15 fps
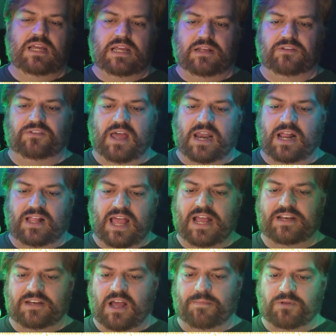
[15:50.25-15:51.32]
Is that I'll
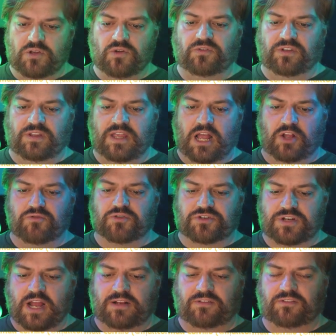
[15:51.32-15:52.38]
end up using the
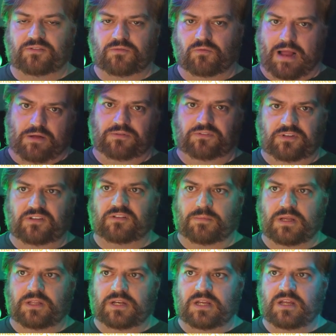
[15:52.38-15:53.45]
Eldritch Knight's round 6
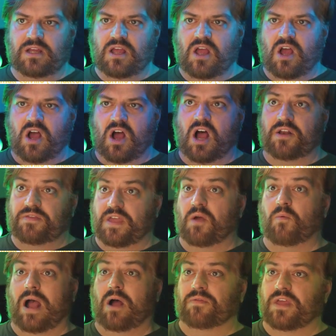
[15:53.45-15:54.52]
ability on,
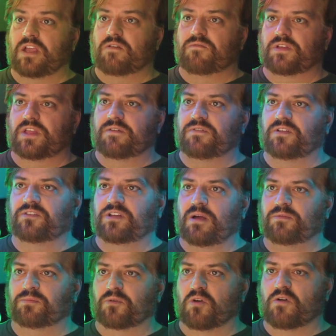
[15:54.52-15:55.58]
wow, thank you for your gifted
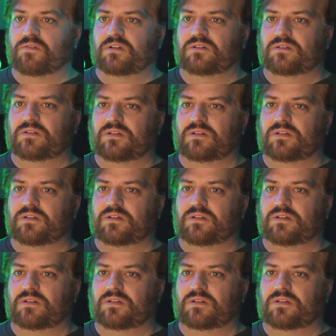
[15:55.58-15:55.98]
subs, Morova.